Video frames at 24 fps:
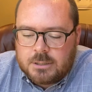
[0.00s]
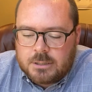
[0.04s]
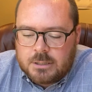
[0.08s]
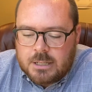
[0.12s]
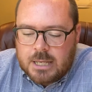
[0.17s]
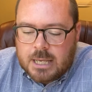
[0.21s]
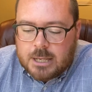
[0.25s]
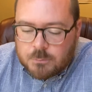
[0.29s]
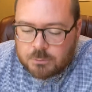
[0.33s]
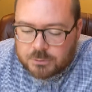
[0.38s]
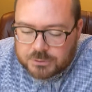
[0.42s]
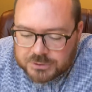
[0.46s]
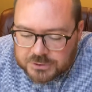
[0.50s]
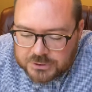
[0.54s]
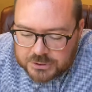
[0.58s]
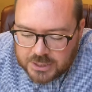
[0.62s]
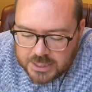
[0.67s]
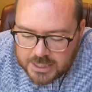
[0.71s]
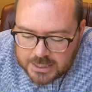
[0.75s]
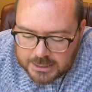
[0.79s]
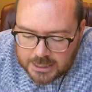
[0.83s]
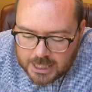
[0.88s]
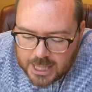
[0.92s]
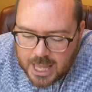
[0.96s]
he will
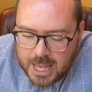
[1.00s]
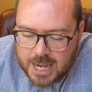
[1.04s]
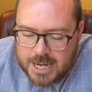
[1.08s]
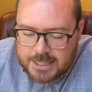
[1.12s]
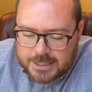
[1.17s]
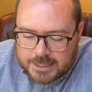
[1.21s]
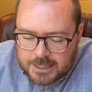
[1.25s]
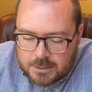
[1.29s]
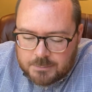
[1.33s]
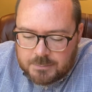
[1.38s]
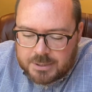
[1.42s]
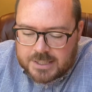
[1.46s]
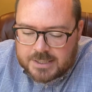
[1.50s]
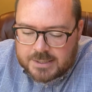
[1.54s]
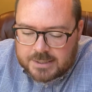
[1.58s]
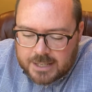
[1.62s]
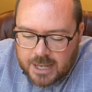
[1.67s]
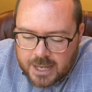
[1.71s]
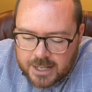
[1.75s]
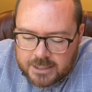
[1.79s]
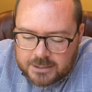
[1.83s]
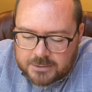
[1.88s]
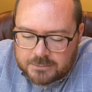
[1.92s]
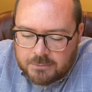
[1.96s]
see light and be
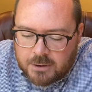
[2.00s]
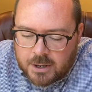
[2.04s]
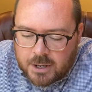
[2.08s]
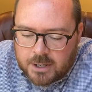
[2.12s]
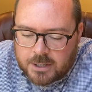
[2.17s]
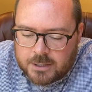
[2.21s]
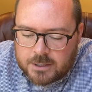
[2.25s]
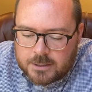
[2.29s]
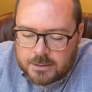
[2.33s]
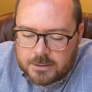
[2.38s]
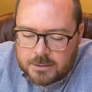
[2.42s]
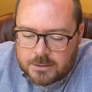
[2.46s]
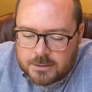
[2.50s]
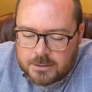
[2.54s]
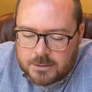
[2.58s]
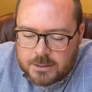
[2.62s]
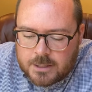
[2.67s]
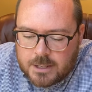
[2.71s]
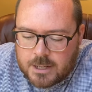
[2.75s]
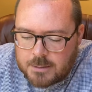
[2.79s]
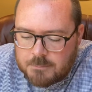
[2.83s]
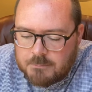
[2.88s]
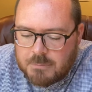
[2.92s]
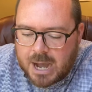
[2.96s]
satisfied.
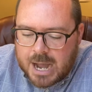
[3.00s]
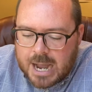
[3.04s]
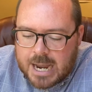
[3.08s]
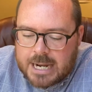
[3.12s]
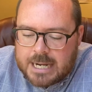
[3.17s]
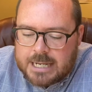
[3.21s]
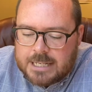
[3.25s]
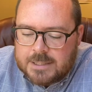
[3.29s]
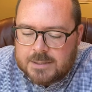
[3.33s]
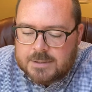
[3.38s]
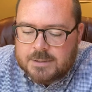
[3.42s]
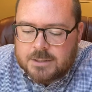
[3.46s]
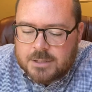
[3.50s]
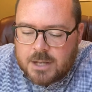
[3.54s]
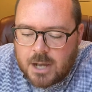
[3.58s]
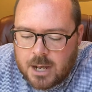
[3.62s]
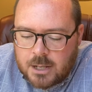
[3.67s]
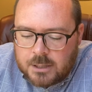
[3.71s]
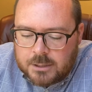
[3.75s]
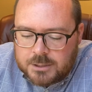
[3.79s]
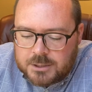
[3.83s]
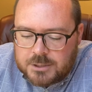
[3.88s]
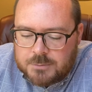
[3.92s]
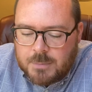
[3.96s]
By his
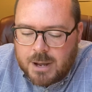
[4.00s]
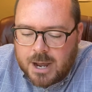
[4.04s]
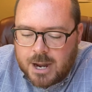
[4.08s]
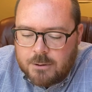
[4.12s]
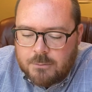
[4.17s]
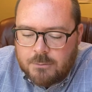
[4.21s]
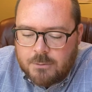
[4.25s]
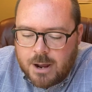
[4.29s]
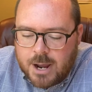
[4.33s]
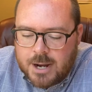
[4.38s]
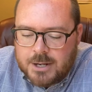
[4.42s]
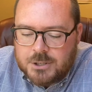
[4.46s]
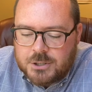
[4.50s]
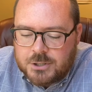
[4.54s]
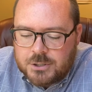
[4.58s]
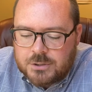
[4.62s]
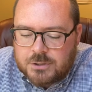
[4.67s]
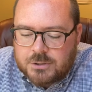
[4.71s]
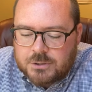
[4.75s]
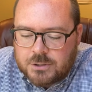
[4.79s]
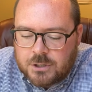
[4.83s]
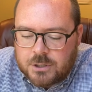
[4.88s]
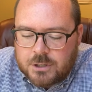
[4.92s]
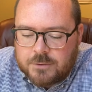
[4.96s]
knowledge, my
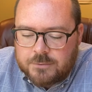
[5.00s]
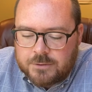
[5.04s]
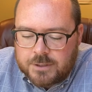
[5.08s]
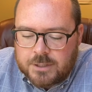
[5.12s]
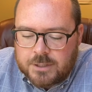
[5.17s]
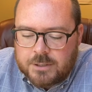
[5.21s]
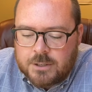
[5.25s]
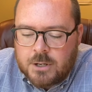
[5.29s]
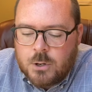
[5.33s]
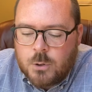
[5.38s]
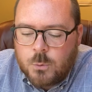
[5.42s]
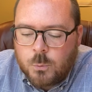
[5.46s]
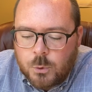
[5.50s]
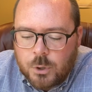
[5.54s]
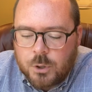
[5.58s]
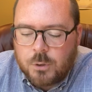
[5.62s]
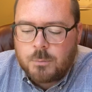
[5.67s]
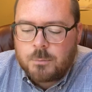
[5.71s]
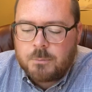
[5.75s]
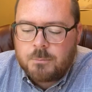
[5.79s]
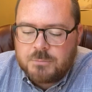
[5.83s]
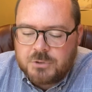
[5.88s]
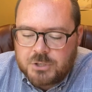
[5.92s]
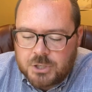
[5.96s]
righteous servant
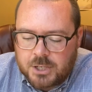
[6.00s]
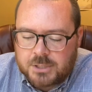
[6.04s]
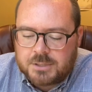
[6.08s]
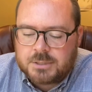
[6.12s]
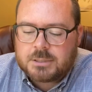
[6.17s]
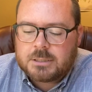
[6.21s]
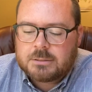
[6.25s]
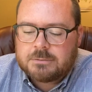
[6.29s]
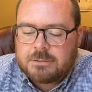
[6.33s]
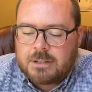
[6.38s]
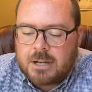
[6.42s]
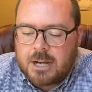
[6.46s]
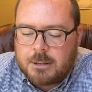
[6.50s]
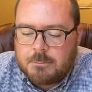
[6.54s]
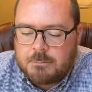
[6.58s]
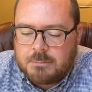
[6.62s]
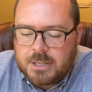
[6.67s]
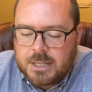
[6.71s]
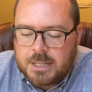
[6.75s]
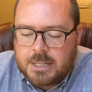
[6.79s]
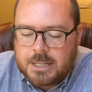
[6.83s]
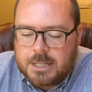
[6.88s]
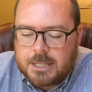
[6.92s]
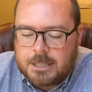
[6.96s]
will justify
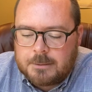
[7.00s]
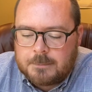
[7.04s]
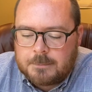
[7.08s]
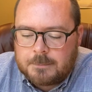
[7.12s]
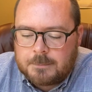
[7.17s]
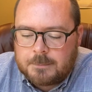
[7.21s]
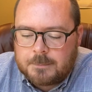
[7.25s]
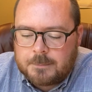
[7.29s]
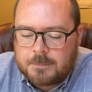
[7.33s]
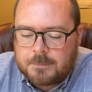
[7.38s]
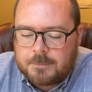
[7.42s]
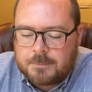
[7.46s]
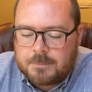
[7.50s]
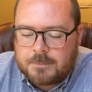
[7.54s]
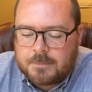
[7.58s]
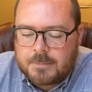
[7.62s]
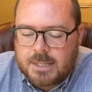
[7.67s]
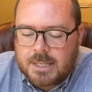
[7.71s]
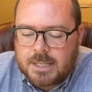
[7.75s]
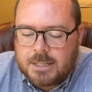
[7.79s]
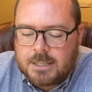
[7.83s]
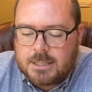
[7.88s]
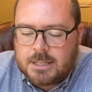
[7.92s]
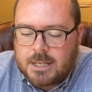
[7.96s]
many,
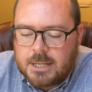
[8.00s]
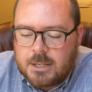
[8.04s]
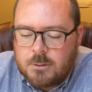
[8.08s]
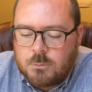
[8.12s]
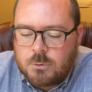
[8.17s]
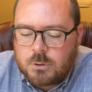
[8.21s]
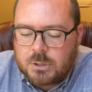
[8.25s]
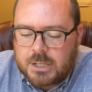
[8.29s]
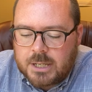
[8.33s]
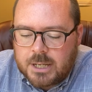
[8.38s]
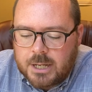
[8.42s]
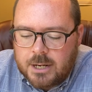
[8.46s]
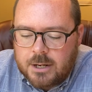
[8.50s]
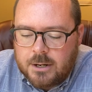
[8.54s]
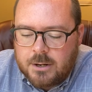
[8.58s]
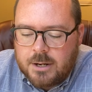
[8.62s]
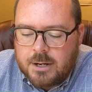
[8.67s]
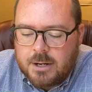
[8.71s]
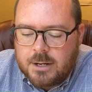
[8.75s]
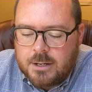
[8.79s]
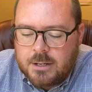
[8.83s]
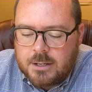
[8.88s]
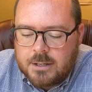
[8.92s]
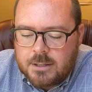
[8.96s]
and he will
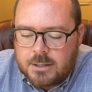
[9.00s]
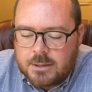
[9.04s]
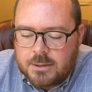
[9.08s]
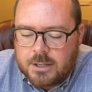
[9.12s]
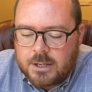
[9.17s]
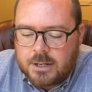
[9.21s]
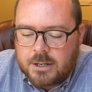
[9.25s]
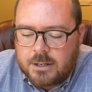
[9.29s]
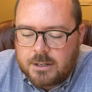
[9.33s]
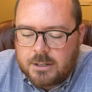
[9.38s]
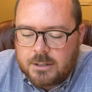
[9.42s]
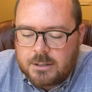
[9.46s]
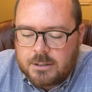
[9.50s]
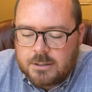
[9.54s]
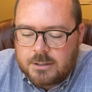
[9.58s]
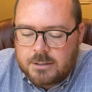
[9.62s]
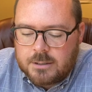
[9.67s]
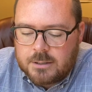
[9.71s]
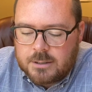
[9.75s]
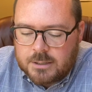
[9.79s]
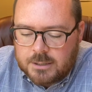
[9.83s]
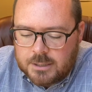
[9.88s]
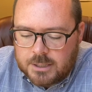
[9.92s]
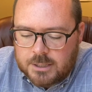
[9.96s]
carry their
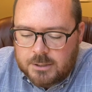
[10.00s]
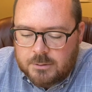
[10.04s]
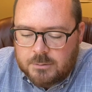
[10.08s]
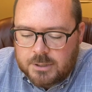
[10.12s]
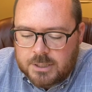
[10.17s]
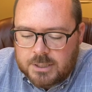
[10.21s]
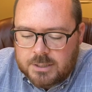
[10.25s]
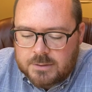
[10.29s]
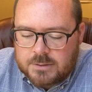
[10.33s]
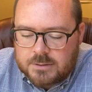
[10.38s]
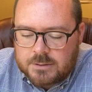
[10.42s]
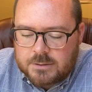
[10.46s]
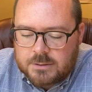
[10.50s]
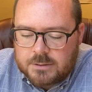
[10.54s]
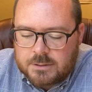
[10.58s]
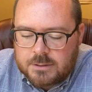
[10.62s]
iniquities.